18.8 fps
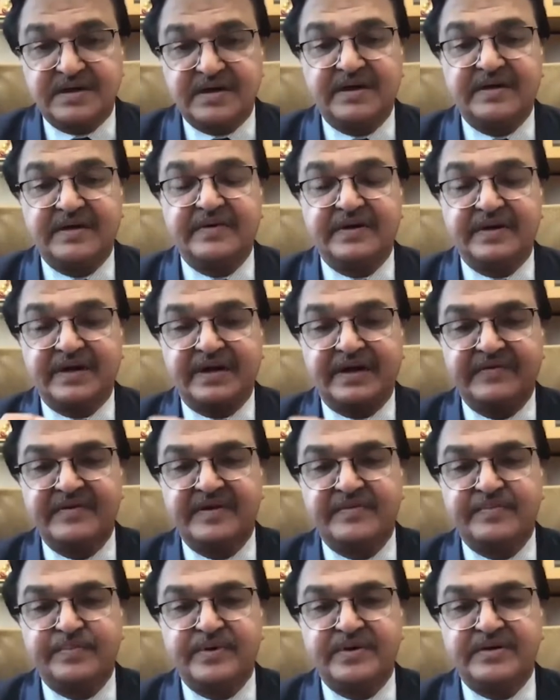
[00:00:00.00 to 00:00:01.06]
I have an
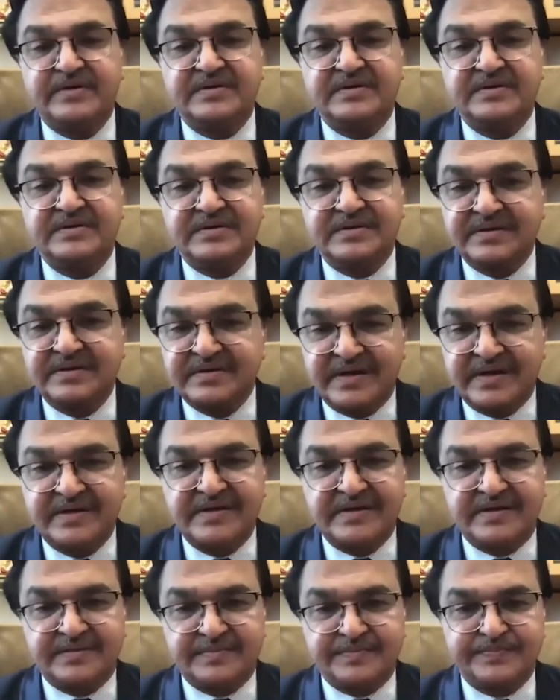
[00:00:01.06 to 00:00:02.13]
IVF patient
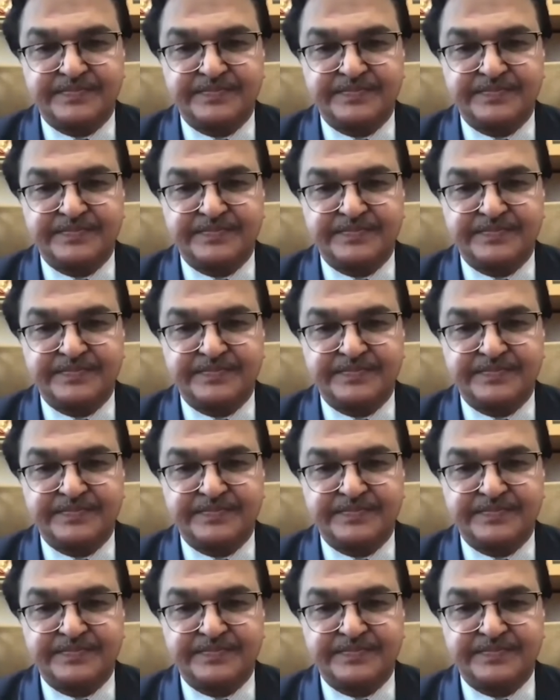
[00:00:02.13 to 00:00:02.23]
cesarean.